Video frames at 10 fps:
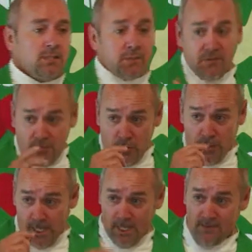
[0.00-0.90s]
Some of
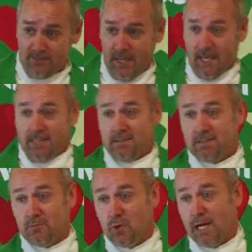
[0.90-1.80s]
you are
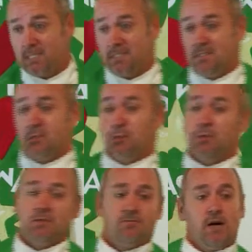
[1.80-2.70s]
fans and watch the
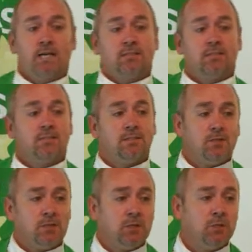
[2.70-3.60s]
Tour de France.
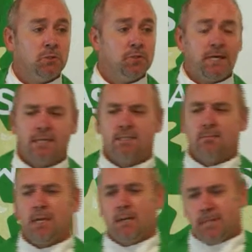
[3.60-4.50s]
You know
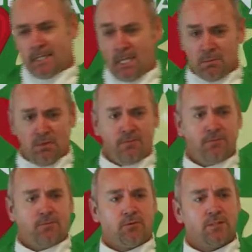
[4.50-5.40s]
that a man by the name
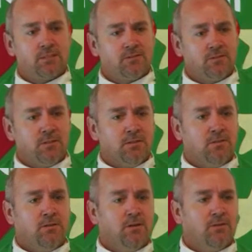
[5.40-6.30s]
of
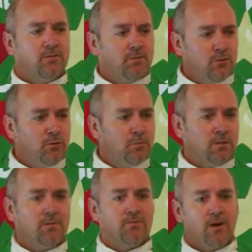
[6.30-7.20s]
Christopher
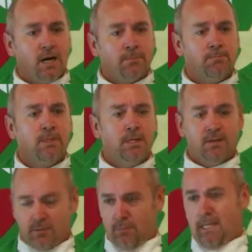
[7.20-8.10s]
Froome or Fromm
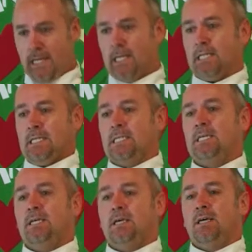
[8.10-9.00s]
from
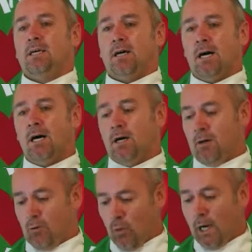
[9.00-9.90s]
England
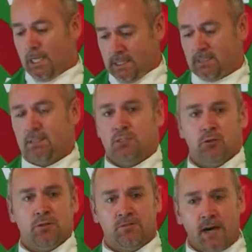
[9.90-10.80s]
won the
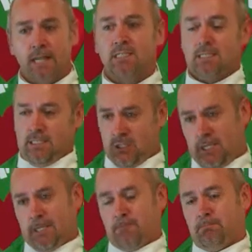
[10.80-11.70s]
Tour de France
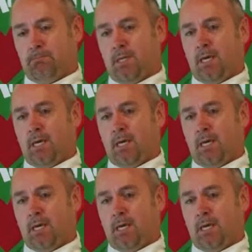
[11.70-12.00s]
this year.